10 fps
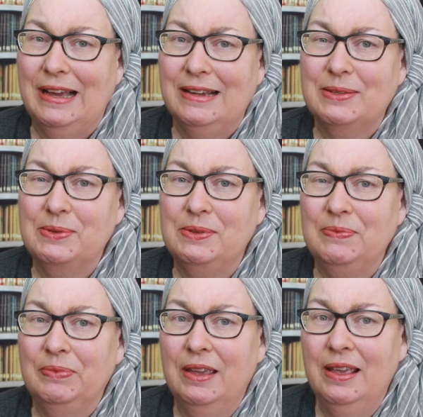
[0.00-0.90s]
high
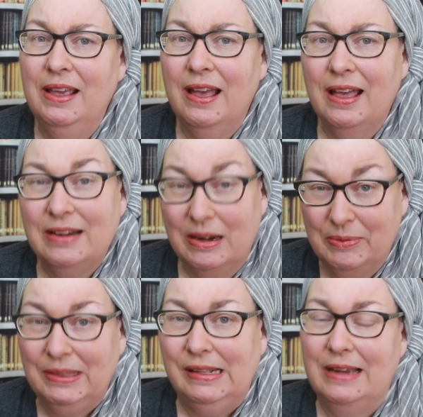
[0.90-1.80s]
school, and I
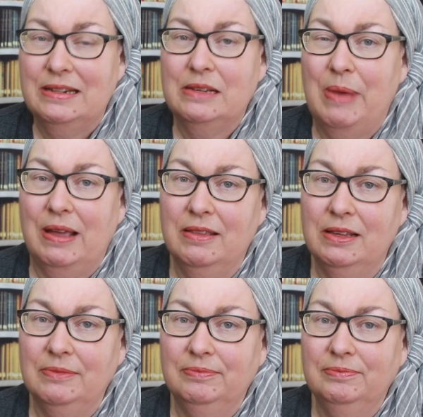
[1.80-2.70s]
really liked it back
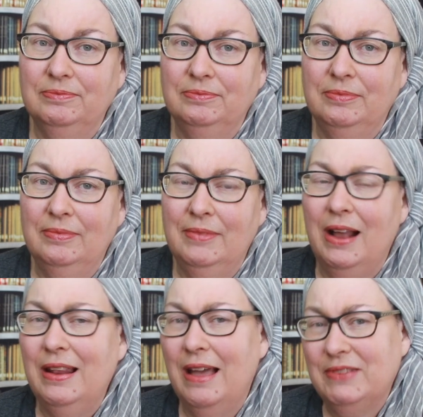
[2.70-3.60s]
then.
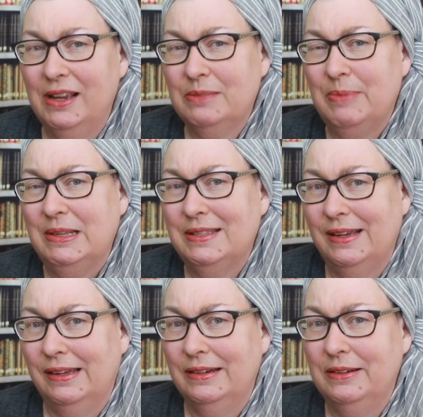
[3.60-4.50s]
I'll have to ask my
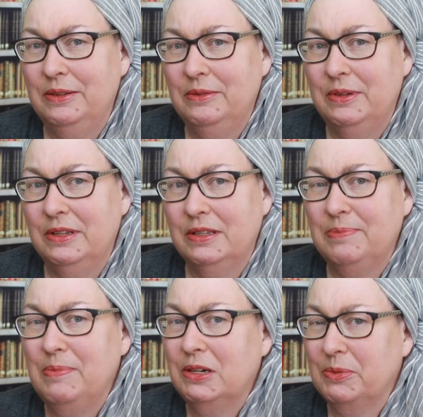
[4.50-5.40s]
son, who
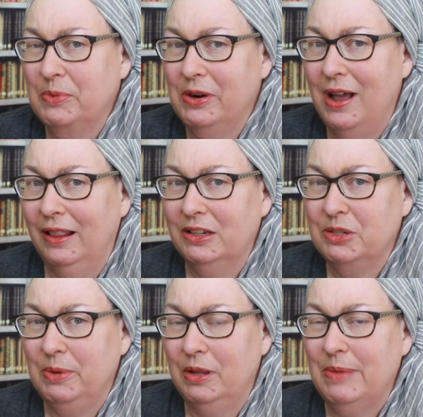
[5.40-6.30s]
is much more
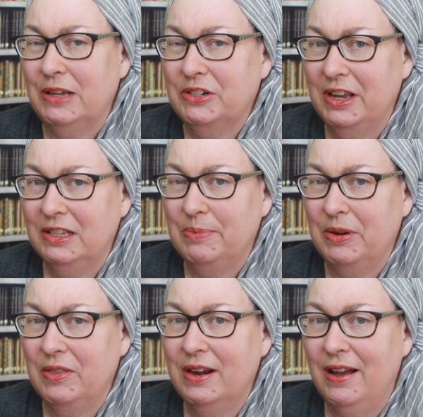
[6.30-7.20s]
knowledgeable about
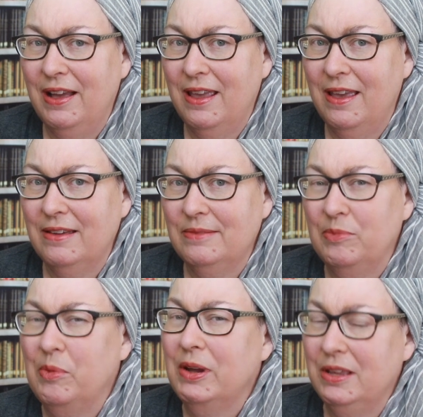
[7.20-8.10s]
Shakespeare than I
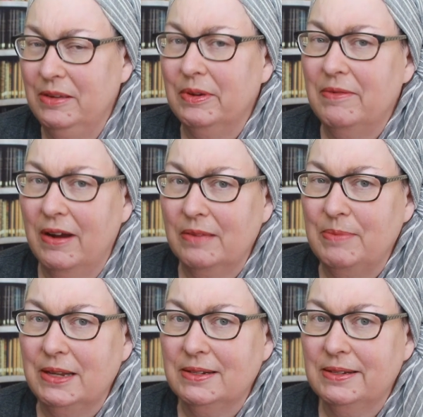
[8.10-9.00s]
am, what he would
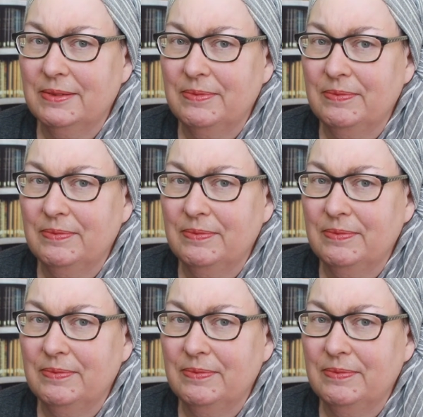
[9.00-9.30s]
recommend.